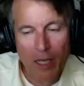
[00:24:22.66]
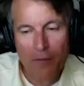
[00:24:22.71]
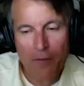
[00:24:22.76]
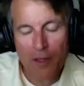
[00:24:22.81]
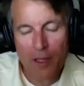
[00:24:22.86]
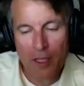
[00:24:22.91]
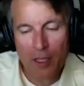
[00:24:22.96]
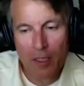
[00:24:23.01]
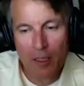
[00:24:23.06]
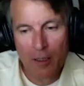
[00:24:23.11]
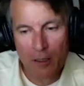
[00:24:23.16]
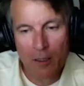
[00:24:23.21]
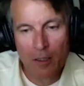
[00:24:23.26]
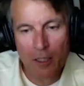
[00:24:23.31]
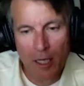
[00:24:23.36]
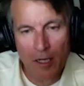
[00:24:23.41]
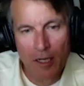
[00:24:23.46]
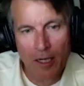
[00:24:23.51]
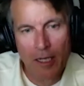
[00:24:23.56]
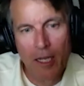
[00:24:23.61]
think
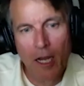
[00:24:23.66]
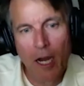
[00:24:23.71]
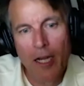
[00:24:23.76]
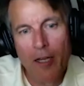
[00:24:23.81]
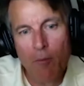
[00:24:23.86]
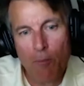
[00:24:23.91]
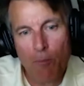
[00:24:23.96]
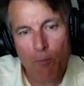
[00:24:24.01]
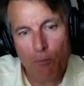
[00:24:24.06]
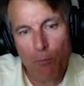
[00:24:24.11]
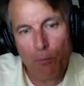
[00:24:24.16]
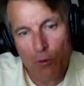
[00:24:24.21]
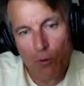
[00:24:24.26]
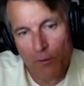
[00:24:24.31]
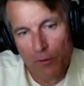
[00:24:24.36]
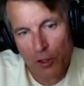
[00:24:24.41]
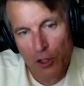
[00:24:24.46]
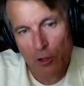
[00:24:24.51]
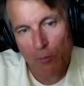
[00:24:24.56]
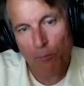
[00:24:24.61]
it kind of
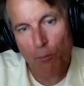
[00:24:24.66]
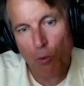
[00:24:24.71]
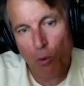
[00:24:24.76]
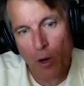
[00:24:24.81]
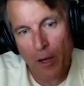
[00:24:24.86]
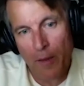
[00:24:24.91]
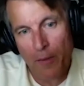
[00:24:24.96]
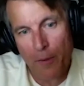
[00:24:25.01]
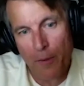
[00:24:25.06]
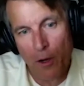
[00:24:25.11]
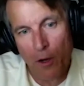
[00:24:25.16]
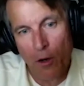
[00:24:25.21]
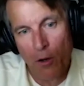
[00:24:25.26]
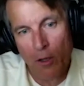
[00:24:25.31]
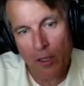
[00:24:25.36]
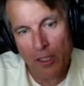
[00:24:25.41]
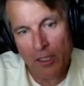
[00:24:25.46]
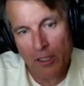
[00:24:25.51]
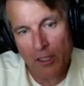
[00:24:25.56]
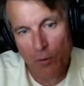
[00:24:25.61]
proves your point, though,
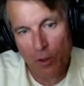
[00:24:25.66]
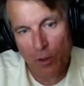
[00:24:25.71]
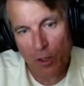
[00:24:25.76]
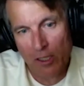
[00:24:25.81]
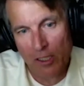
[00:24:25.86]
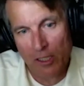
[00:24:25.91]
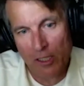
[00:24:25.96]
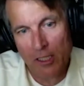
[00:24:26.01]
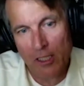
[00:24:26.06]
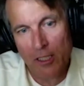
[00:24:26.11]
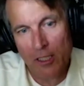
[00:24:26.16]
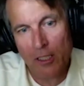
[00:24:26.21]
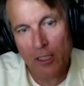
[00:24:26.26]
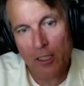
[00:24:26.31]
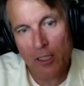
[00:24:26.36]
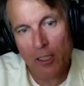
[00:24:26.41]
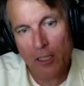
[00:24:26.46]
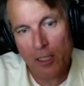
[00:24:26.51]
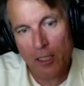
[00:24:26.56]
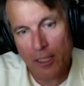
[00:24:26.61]
as far as
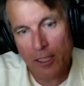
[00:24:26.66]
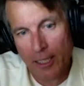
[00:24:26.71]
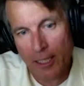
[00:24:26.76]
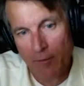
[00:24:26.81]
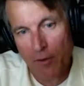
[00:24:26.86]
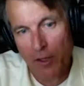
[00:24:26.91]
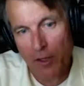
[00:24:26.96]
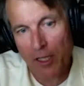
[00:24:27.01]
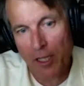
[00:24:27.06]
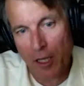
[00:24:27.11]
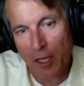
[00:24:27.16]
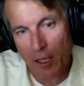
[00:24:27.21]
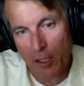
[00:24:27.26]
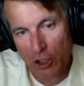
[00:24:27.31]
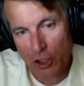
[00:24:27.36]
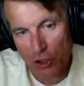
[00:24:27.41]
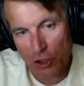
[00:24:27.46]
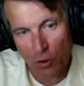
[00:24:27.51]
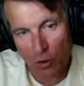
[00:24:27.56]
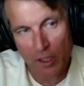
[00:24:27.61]
giving a
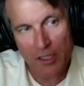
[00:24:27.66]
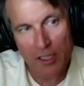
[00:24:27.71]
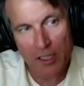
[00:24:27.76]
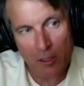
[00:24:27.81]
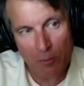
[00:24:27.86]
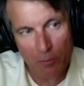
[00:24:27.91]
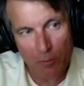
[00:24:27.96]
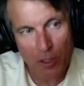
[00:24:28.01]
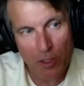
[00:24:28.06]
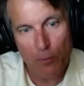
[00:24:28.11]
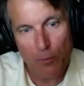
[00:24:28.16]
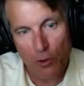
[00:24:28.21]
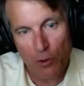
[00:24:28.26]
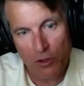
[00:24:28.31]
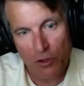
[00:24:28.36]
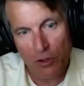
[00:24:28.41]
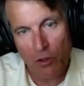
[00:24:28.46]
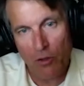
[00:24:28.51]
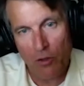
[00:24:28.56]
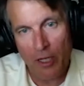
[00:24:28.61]
choice to people who
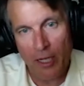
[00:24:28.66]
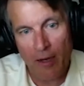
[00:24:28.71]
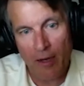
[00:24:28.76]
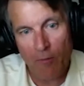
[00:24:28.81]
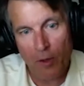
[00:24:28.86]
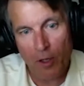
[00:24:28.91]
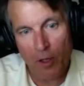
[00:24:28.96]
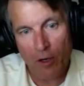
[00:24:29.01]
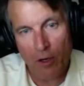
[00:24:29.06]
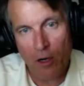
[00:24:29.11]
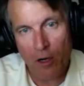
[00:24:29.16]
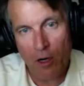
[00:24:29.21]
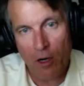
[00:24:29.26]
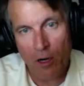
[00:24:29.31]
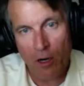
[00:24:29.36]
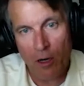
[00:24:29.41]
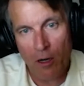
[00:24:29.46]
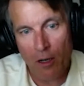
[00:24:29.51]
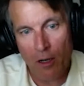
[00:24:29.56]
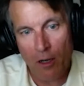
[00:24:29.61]
don't have a
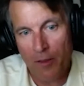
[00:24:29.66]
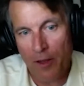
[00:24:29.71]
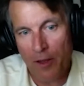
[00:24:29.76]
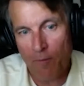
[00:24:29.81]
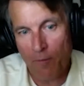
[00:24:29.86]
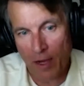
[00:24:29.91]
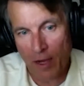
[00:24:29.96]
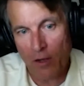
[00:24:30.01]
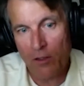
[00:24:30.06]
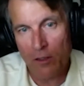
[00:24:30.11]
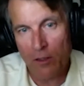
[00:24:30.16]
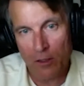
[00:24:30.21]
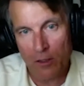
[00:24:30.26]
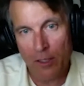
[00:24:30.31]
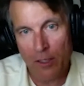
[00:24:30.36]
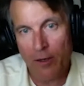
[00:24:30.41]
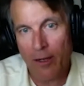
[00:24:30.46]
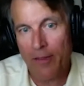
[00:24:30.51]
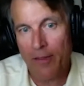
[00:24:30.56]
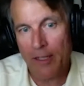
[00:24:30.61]
car. And they found,
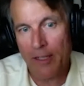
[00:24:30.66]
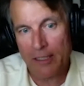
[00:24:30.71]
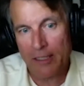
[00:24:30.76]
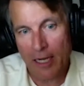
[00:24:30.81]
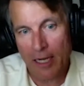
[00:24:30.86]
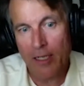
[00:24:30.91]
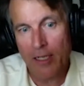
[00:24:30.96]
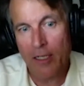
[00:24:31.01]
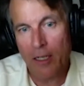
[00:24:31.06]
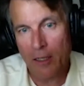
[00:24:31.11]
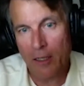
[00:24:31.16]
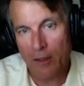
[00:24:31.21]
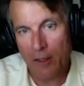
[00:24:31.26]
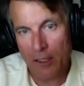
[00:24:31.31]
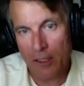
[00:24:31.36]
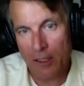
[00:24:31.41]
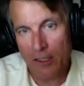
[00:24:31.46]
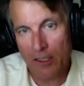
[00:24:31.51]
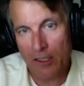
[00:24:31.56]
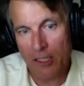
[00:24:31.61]
I think data
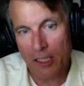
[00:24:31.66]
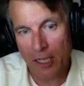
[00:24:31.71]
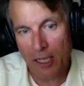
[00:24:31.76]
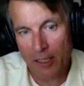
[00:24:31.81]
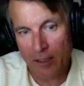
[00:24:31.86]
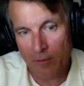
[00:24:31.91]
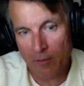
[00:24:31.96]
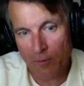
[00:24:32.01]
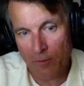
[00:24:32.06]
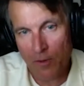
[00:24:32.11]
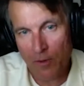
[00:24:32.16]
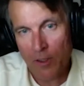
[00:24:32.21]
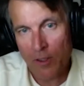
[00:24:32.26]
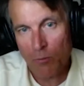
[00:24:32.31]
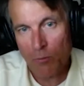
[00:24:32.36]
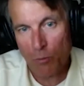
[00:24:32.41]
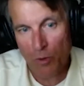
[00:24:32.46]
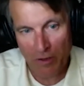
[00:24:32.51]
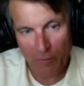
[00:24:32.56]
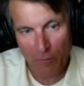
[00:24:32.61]
that is kind of
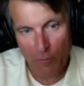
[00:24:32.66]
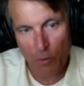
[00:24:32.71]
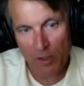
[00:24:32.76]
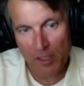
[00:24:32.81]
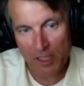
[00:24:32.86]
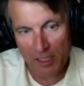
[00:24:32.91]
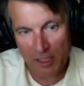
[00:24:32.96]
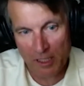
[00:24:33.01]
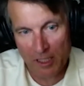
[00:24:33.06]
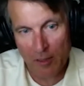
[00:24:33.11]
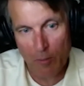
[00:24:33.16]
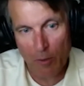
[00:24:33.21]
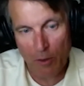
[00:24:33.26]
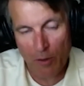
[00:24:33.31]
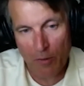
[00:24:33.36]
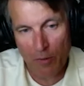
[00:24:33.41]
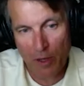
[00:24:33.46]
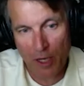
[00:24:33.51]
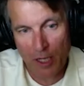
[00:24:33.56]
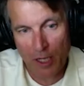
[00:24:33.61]
reinforcing some of
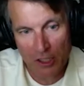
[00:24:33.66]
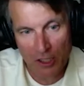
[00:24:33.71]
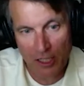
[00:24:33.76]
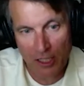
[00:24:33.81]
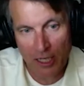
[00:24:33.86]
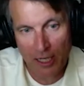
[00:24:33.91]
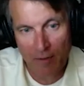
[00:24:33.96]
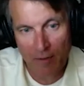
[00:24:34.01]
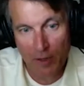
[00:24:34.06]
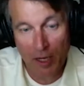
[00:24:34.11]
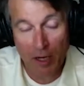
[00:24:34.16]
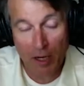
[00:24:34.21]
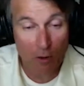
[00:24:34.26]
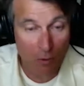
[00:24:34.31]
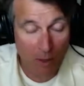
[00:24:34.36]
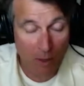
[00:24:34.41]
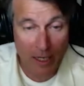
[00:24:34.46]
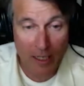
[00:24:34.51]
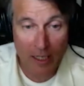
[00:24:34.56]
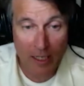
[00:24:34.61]
the thoughts you have. Now,
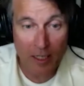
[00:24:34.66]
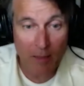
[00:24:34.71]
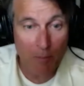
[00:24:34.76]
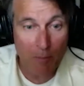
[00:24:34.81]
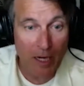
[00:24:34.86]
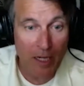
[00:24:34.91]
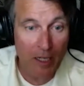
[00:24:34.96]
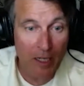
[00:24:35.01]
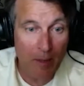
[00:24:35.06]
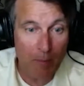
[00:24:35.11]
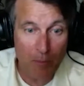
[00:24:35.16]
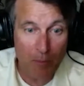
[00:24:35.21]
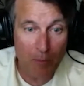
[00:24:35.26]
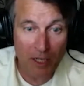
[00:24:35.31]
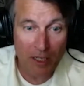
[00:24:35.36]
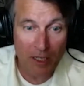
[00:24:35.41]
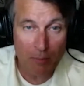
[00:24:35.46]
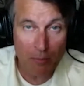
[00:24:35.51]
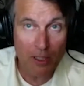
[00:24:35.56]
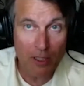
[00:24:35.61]
granted, it may not be
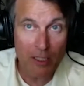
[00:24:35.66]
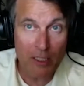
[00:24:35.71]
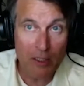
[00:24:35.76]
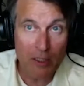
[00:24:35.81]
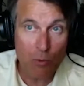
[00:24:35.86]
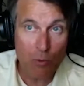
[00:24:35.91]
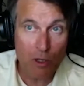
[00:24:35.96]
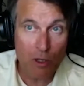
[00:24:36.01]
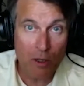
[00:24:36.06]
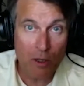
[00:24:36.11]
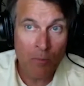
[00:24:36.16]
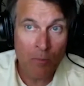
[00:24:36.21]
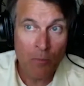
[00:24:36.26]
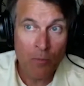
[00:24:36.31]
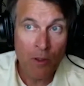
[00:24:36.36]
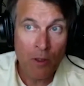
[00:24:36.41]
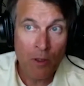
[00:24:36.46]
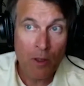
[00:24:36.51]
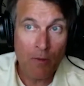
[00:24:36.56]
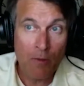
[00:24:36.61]
in a place where
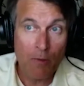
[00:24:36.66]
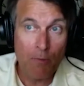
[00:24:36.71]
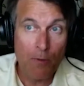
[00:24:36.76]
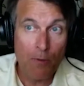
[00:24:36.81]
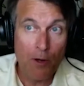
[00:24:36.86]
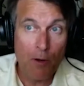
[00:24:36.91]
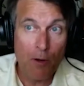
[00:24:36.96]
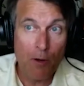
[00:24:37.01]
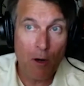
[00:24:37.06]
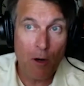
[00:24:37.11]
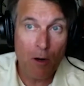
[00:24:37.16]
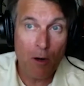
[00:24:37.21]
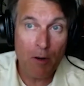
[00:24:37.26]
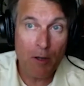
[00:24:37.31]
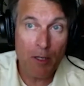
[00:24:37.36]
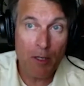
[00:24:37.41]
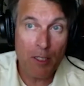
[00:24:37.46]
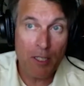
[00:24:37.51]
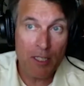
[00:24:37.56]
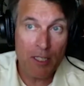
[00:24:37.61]
there
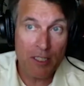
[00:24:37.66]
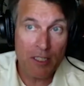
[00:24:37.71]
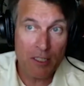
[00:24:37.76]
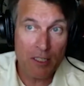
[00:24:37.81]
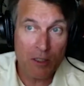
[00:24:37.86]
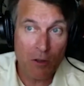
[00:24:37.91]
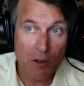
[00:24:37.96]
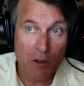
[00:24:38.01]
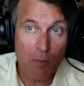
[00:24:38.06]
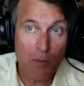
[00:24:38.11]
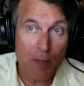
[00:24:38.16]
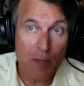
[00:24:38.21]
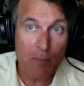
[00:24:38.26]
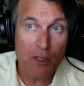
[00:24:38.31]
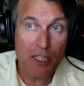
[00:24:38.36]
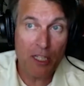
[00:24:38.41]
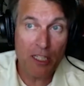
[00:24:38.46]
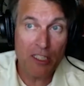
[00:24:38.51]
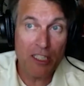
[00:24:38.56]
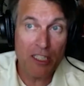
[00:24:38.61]
are necessarily the
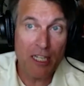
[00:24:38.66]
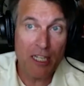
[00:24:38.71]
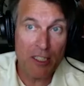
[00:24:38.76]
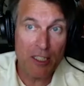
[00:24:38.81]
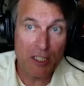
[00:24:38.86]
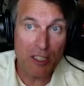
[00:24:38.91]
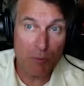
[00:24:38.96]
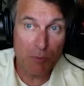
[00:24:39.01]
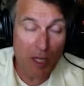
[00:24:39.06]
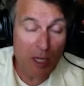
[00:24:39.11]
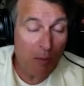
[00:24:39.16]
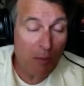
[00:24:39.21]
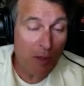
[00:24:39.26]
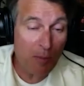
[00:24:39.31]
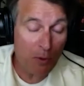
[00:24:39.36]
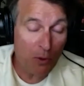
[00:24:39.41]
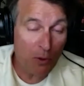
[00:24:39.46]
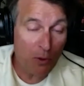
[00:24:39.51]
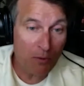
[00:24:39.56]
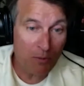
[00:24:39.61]
population has as many
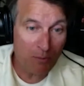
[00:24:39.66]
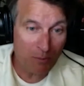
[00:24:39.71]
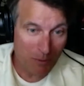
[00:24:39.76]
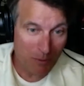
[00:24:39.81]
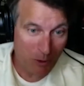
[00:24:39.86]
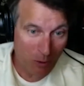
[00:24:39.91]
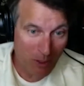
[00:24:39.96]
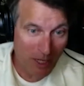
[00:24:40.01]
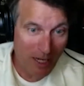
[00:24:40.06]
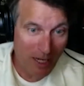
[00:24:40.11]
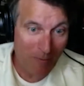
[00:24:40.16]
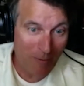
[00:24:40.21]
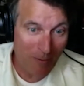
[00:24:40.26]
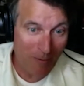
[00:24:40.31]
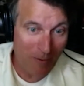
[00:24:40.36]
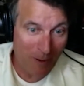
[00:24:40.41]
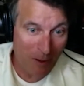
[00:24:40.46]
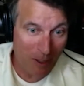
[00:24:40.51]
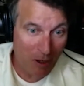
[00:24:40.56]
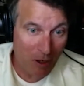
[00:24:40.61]
people who don't have
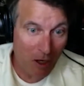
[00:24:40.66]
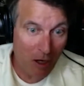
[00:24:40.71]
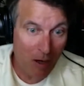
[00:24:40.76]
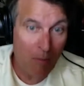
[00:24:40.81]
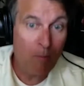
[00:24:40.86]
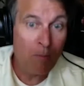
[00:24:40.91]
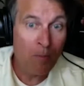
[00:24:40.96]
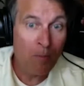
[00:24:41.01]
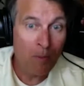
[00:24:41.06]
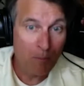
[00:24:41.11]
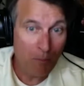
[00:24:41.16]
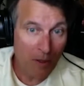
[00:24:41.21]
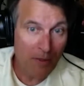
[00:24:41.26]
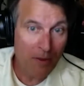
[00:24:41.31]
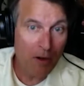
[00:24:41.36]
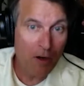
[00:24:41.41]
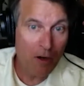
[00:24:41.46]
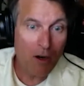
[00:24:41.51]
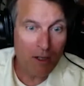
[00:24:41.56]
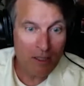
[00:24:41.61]
a car, but
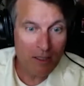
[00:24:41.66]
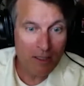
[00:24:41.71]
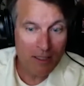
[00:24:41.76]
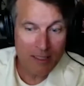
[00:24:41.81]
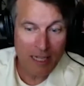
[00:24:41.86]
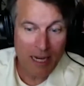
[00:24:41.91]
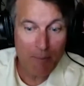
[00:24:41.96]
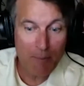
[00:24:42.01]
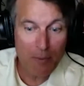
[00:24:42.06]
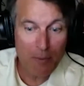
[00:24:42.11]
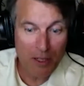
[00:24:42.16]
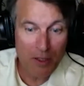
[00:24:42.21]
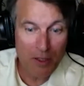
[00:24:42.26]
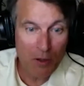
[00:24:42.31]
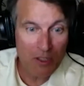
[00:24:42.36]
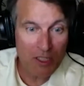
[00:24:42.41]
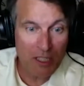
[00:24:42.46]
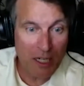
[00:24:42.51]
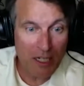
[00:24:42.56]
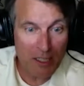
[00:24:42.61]
they are sampling
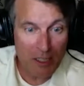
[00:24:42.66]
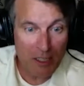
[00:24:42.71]
those kinds